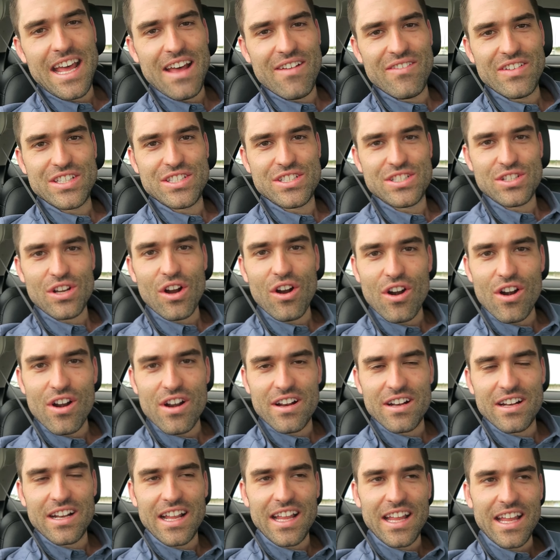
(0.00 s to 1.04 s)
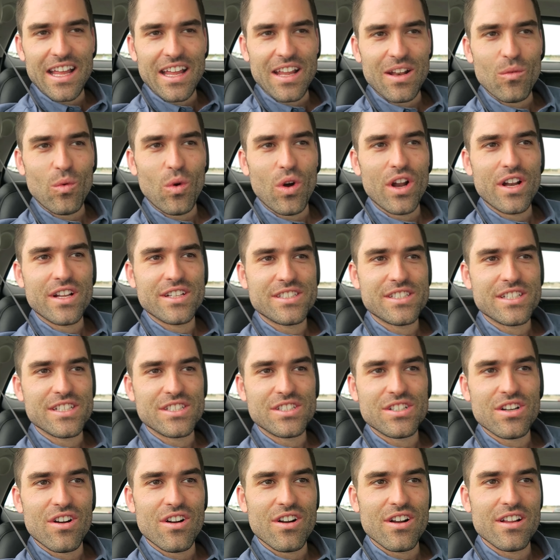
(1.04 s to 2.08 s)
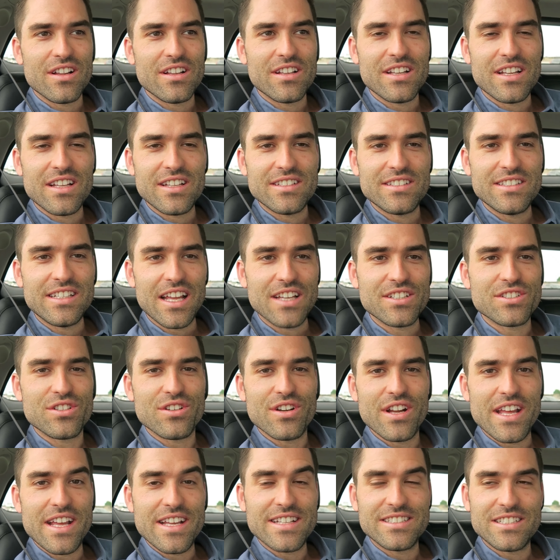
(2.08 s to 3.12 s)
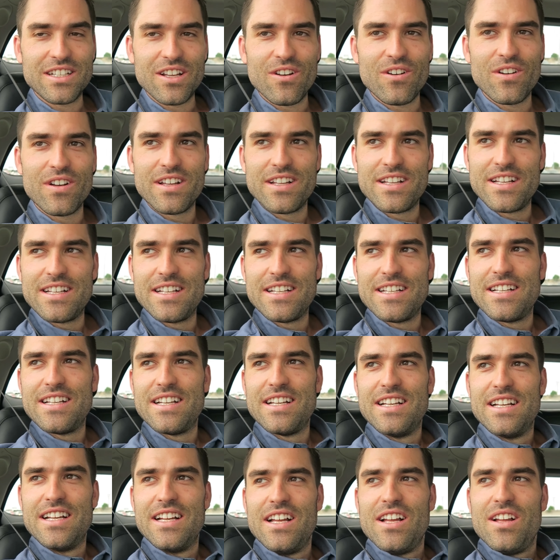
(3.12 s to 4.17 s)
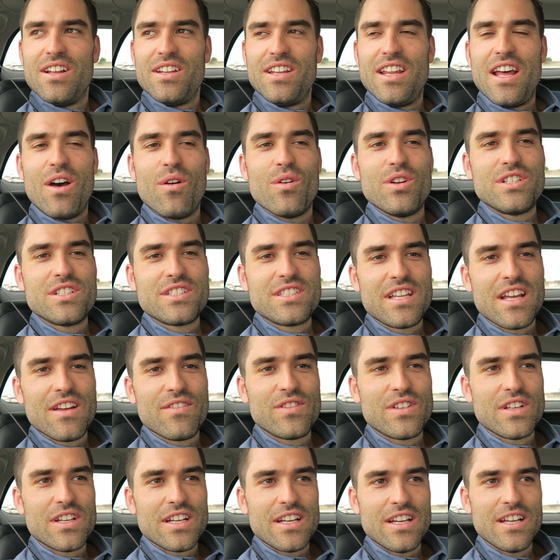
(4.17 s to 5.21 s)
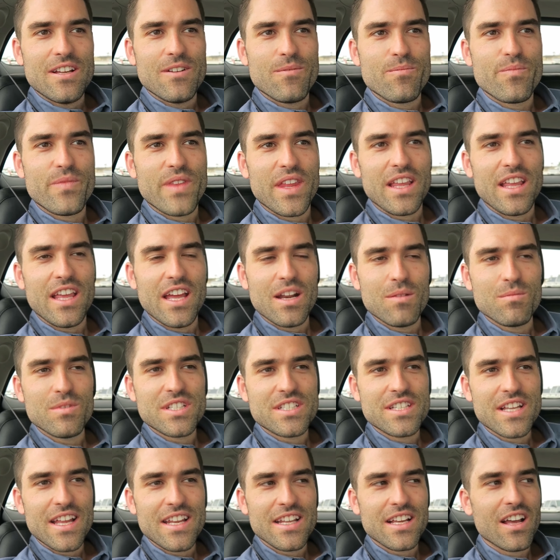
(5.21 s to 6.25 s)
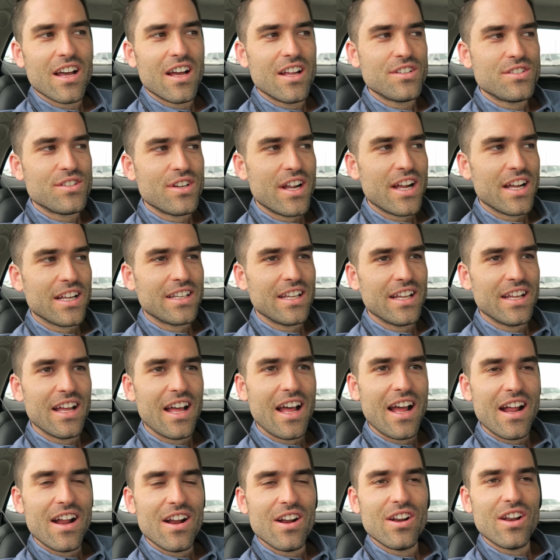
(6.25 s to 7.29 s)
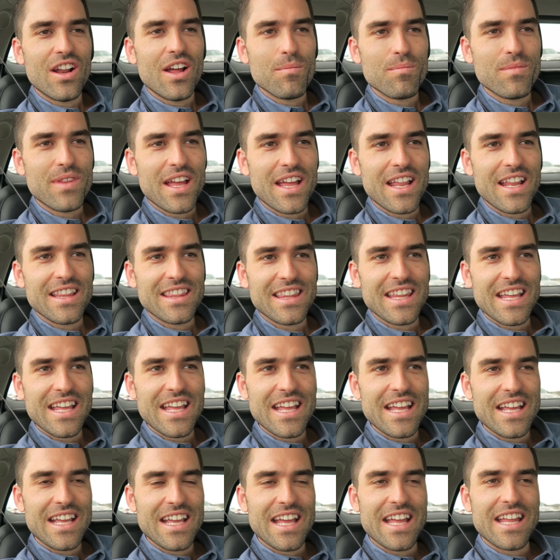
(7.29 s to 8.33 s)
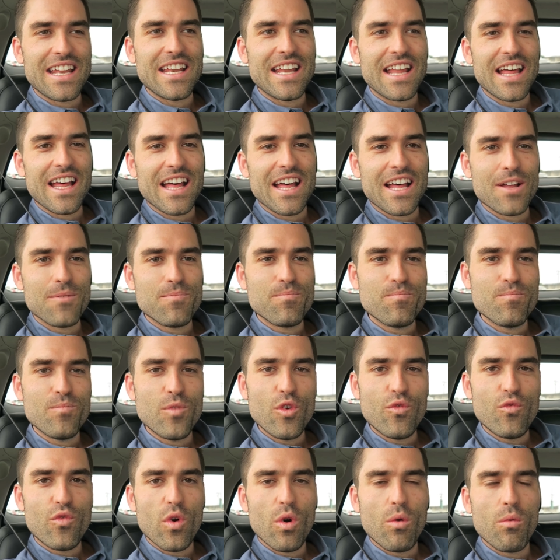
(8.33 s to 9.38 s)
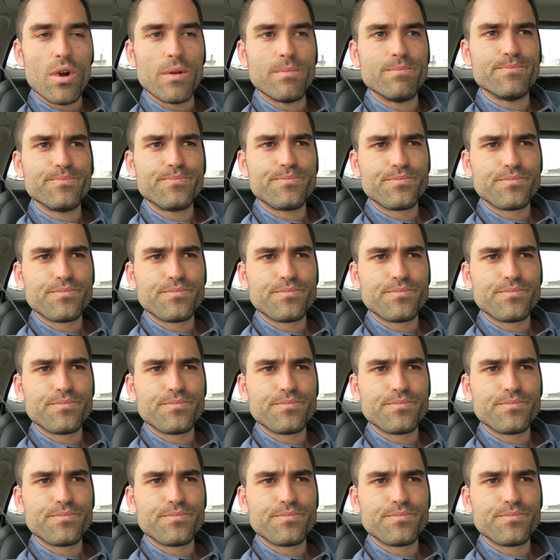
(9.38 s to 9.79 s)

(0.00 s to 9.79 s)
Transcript: to have us start and want us to start yesterday. So now we just have to get them to sign a contract, iron up that thing, and uh, move forward.